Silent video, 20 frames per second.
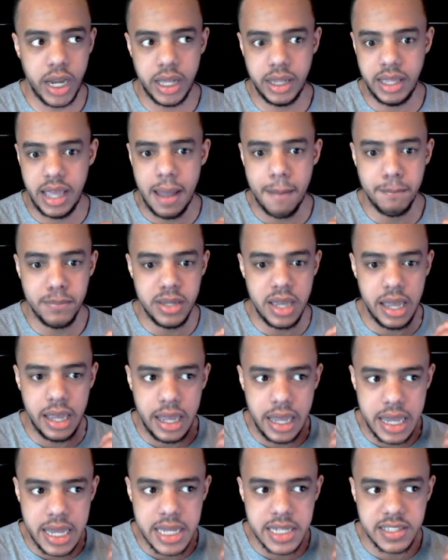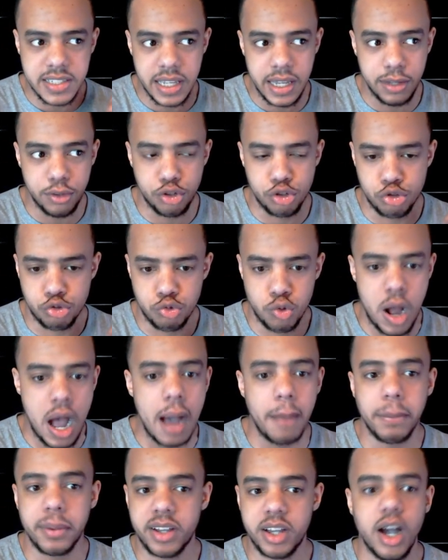the NBA is a
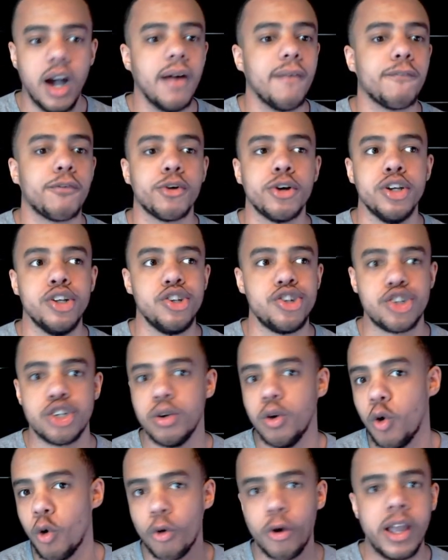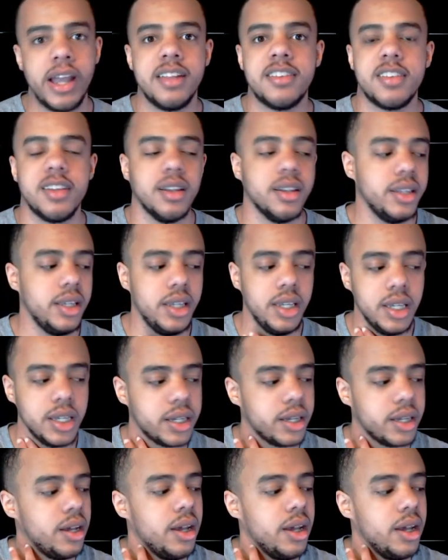drop coverage oriented league.